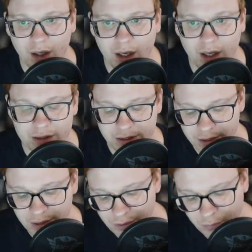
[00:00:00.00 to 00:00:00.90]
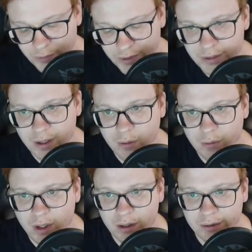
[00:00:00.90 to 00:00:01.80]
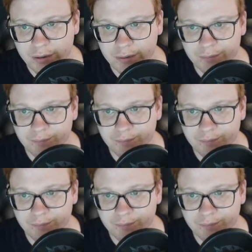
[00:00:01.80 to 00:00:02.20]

And here we now are